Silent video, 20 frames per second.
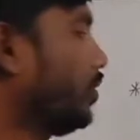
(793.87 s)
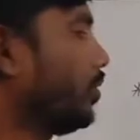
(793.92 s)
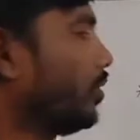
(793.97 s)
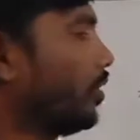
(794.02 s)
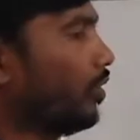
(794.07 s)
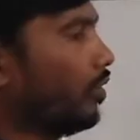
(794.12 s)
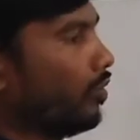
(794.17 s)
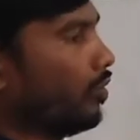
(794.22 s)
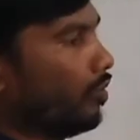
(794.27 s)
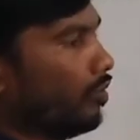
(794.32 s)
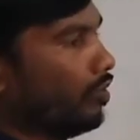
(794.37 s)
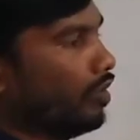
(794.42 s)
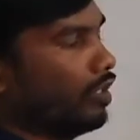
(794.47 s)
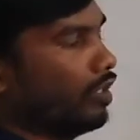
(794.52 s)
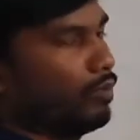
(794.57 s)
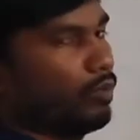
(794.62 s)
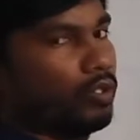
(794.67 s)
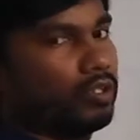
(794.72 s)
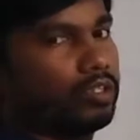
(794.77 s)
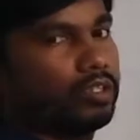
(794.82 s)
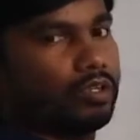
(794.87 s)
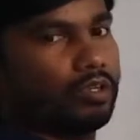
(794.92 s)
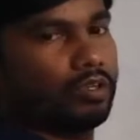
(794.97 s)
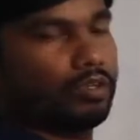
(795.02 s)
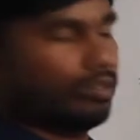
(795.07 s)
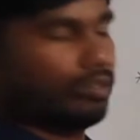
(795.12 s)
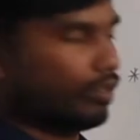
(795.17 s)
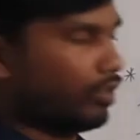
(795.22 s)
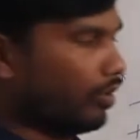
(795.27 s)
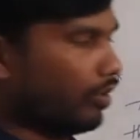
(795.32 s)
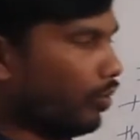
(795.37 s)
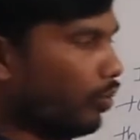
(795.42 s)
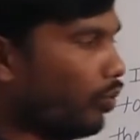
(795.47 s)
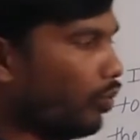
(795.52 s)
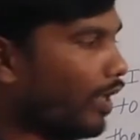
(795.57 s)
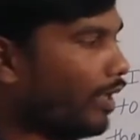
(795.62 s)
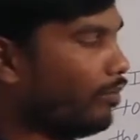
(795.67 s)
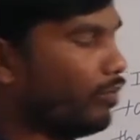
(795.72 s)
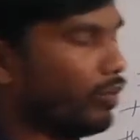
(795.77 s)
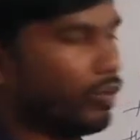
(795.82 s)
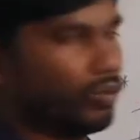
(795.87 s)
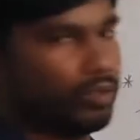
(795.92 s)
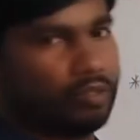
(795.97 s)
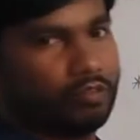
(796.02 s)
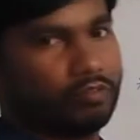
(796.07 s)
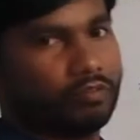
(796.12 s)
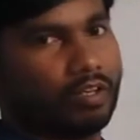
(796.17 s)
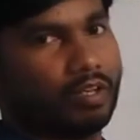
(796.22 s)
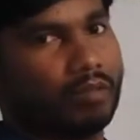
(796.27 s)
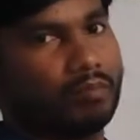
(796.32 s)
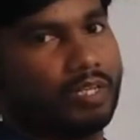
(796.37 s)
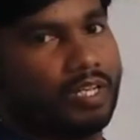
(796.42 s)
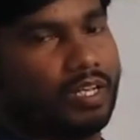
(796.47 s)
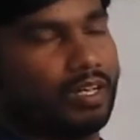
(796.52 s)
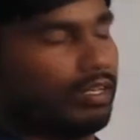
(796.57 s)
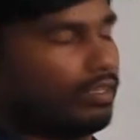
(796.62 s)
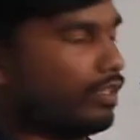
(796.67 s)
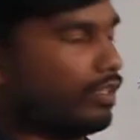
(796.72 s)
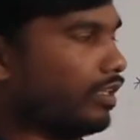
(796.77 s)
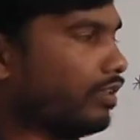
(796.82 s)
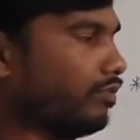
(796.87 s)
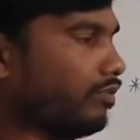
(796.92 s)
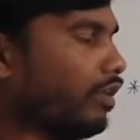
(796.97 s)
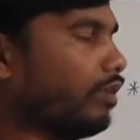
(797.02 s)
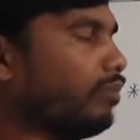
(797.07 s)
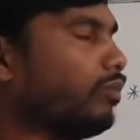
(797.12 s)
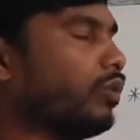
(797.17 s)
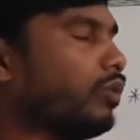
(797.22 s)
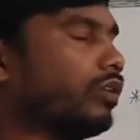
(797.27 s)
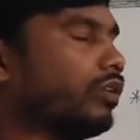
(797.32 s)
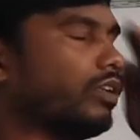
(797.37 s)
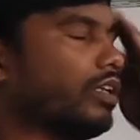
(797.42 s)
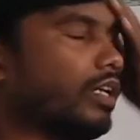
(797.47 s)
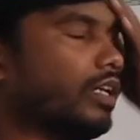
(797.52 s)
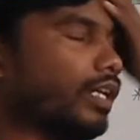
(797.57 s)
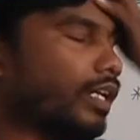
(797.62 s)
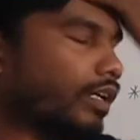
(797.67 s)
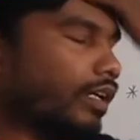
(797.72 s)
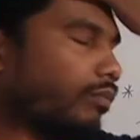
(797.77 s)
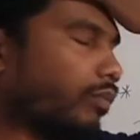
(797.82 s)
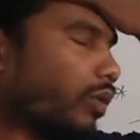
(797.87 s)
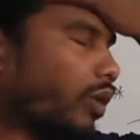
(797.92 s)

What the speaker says: about one more formula, one more properties of